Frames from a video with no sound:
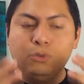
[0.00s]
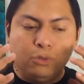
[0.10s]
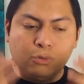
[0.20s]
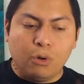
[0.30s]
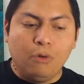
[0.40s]

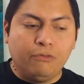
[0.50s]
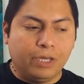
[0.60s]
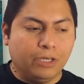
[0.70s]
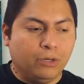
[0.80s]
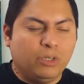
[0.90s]
drove
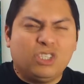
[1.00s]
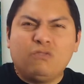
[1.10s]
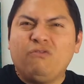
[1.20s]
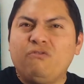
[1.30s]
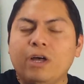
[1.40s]
it. You know, it
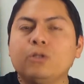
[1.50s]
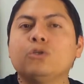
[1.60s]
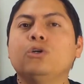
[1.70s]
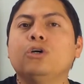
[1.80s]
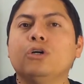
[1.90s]
just felt
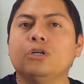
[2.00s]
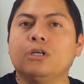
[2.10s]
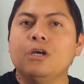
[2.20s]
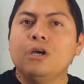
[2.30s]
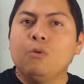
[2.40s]

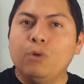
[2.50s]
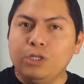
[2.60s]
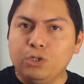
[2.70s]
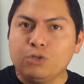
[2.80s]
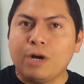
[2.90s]
good
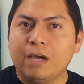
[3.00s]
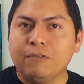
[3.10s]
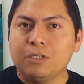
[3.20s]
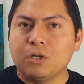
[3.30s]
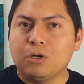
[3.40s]
when you
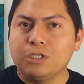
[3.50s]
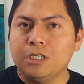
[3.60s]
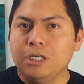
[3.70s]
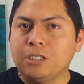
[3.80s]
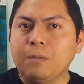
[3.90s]
drive this
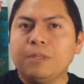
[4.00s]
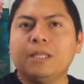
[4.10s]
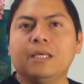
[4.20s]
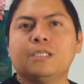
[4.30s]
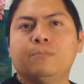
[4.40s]
RC.
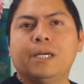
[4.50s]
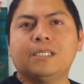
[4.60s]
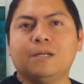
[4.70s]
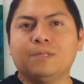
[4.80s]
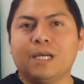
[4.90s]
Something this big
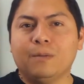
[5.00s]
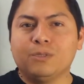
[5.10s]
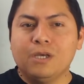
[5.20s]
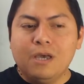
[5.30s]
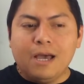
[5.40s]

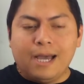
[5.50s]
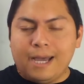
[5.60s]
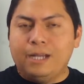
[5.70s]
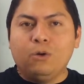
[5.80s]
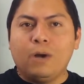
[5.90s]
sometimes,
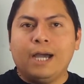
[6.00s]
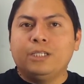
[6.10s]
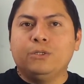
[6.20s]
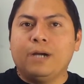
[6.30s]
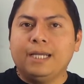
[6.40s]
I know I
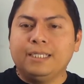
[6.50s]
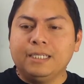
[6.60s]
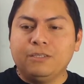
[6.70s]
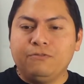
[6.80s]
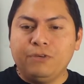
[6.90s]
do. I
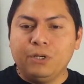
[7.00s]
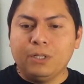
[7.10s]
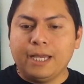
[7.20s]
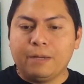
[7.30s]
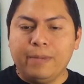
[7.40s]
tend to feel
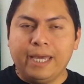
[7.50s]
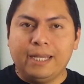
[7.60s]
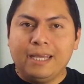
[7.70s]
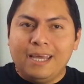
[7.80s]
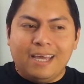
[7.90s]
like,
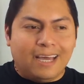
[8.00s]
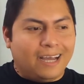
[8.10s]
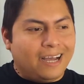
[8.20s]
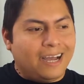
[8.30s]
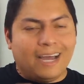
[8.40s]
man,
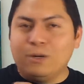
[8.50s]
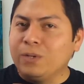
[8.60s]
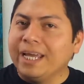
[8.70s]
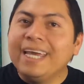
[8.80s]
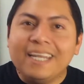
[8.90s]
I don't
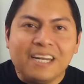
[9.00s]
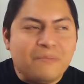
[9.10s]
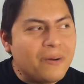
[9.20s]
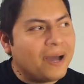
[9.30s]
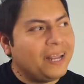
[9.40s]
want to hit
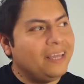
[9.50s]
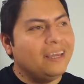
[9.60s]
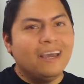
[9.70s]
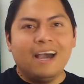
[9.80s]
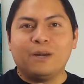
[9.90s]

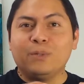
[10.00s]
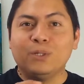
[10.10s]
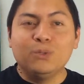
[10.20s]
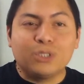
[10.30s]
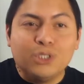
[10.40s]
anybody. I don't want
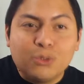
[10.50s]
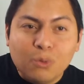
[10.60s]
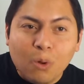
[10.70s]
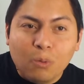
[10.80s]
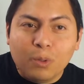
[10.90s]
to lose
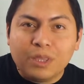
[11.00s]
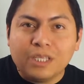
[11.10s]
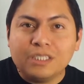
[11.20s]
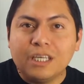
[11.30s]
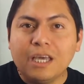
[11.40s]
control with
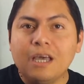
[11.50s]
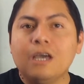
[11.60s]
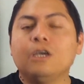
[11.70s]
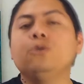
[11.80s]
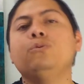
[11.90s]
this thing.
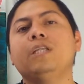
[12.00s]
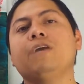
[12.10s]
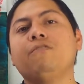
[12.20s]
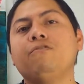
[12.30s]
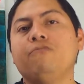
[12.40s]
You
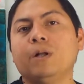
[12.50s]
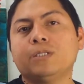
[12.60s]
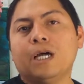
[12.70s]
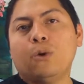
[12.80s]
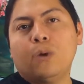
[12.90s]
never
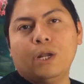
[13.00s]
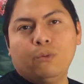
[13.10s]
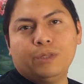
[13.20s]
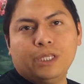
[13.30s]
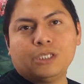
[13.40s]
felt that way
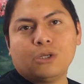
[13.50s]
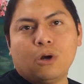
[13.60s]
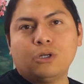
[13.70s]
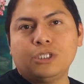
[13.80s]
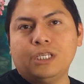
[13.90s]
with this
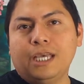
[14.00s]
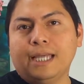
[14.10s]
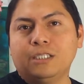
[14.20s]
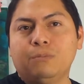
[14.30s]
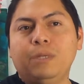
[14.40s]
RC,
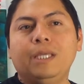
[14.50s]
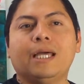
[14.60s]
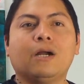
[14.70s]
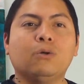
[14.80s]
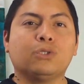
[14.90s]
and to me
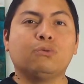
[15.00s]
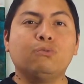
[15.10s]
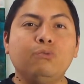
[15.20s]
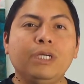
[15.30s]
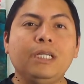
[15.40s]
that goes a
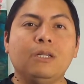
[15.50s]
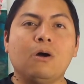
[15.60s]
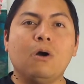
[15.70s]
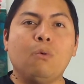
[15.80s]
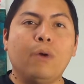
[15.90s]
really
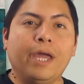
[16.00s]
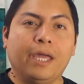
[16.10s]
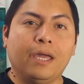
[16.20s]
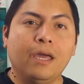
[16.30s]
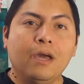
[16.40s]
long
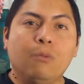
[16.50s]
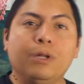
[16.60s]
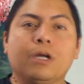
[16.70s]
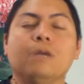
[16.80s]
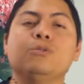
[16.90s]
way when
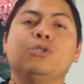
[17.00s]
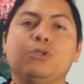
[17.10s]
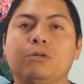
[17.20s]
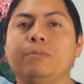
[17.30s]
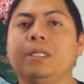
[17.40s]
it comes to
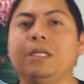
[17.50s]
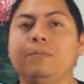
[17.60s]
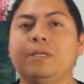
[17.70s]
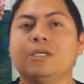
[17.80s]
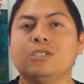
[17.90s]
durability,
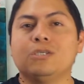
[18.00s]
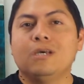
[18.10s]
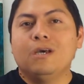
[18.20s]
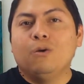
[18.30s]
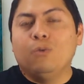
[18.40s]
because
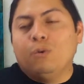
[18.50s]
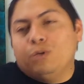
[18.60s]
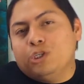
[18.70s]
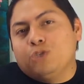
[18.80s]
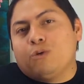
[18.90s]

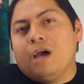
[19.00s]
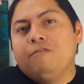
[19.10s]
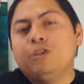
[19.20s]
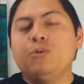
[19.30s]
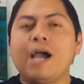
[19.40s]
when you
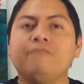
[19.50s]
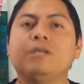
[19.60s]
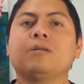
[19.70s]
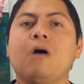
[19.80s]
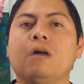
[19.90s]
drive it, you have
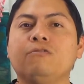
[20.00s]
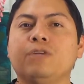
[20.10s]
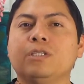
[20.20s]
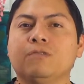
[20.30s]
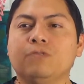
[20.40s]
that
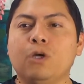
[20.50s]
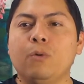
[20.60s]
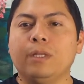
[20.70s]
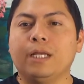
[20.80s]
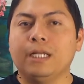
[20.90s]
confidence of
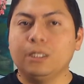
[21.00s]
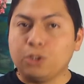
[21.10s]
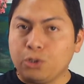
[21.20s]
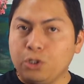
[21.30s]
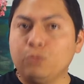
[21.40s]
knowing that it'll
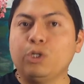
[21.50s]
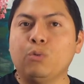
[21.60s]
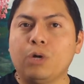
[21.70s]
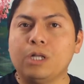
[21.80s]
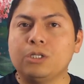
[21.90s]
turn when you
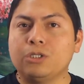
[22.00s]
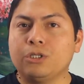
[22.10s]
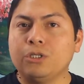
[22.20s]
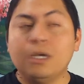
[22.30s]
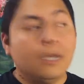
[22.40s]
want it to turn,